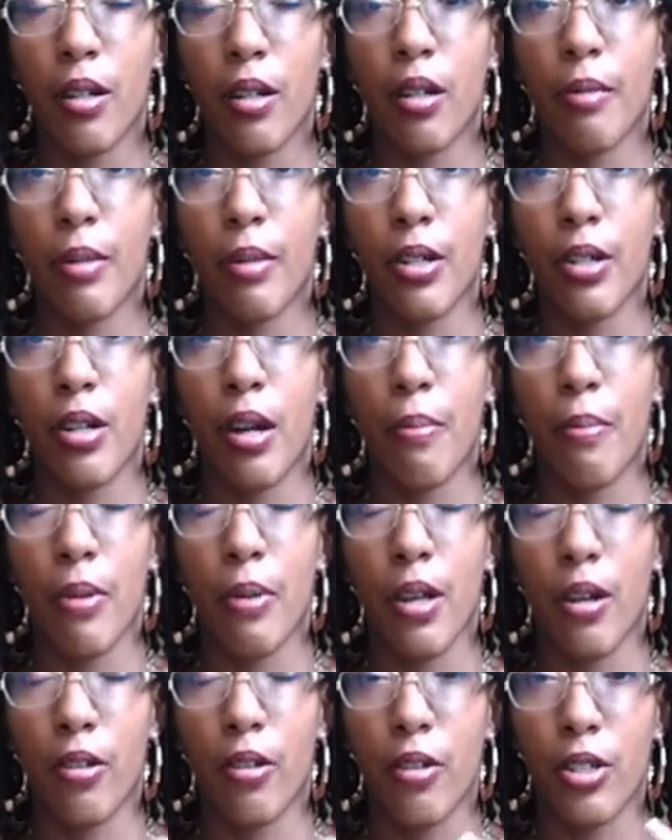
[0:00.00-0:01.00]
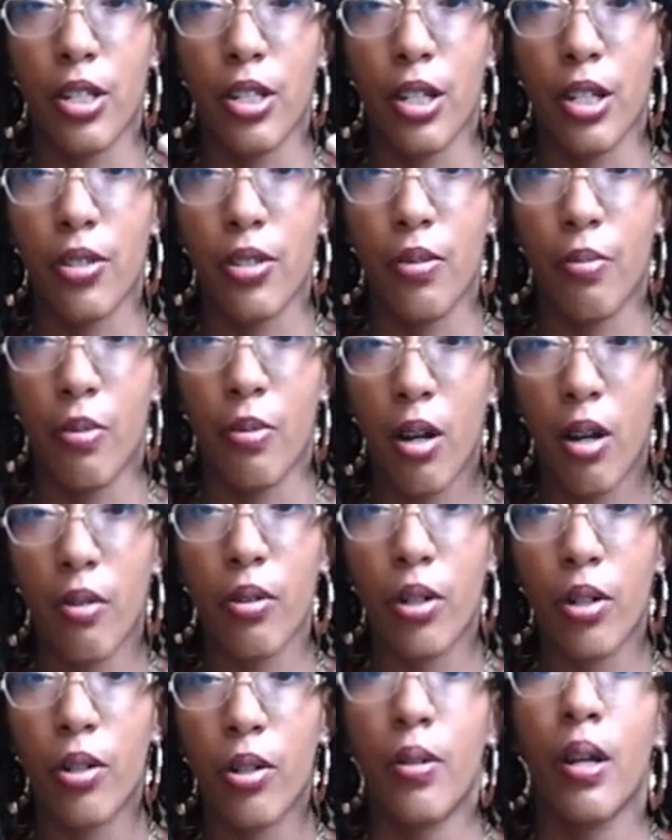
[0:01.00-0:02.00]
um, I, I plan on launching it
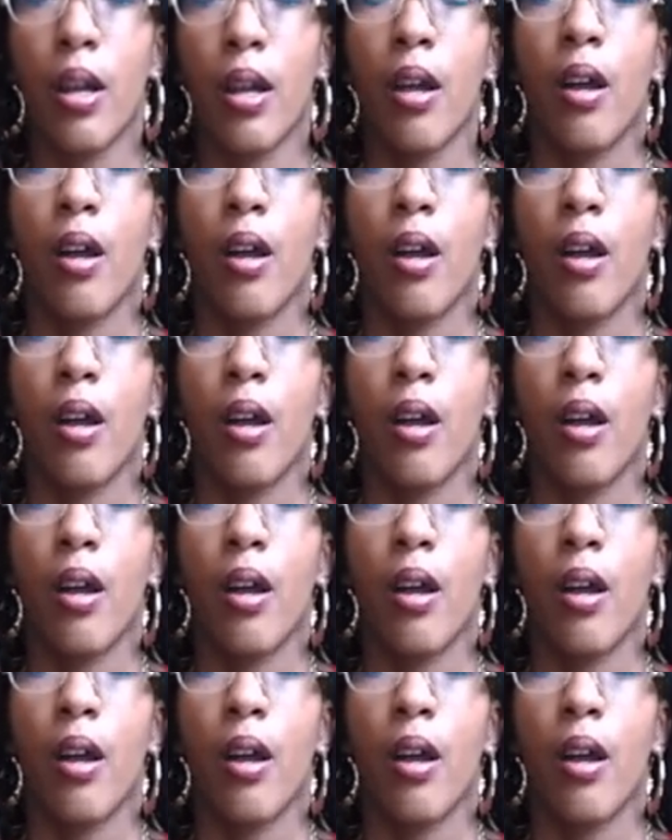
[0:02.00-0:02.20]
tomorrow.